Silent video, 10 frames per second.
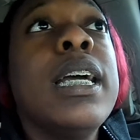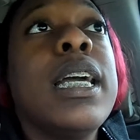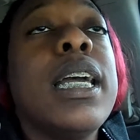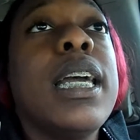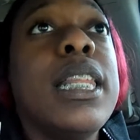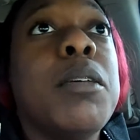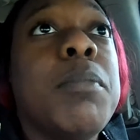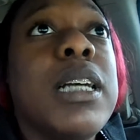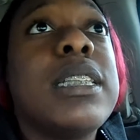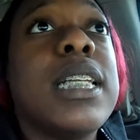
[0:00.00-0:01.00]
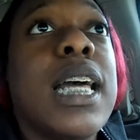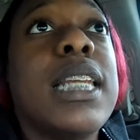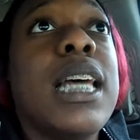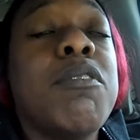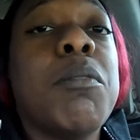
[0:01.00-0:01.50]
In the mix of that
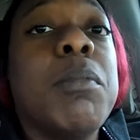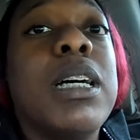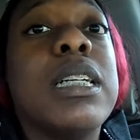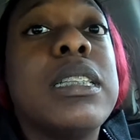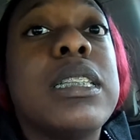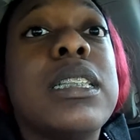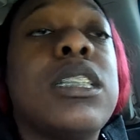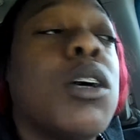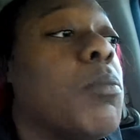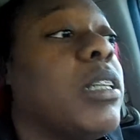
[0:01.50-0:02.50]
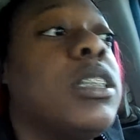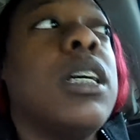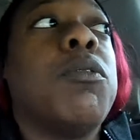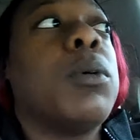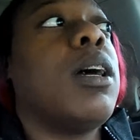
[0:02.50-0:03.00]
11 months, so much
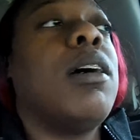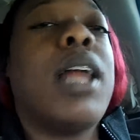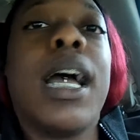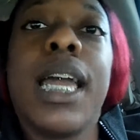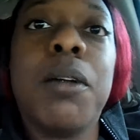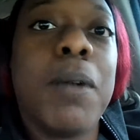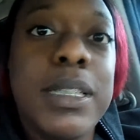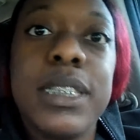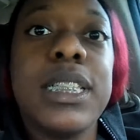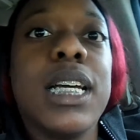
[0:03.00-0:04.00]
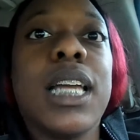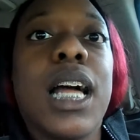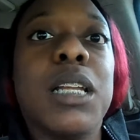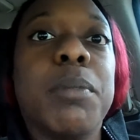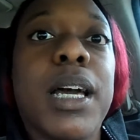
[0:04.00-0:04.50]
stuff went on. I can't wait to tell
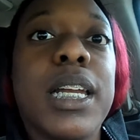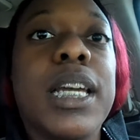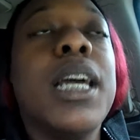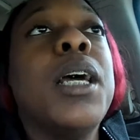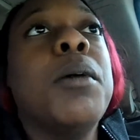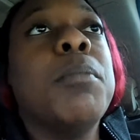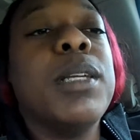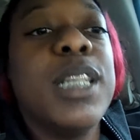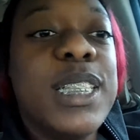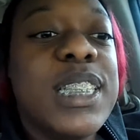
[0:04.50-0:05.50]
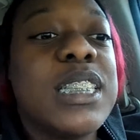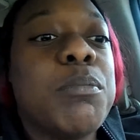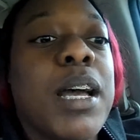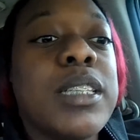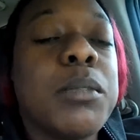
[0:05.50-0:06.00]
y'all about it. But this is
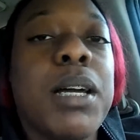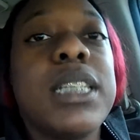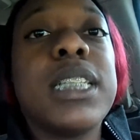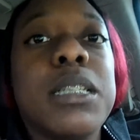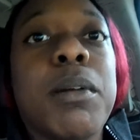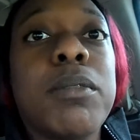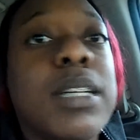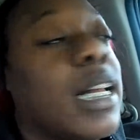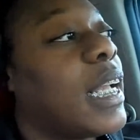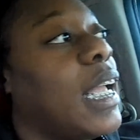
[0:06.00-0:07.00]
about somebody stealing my rent.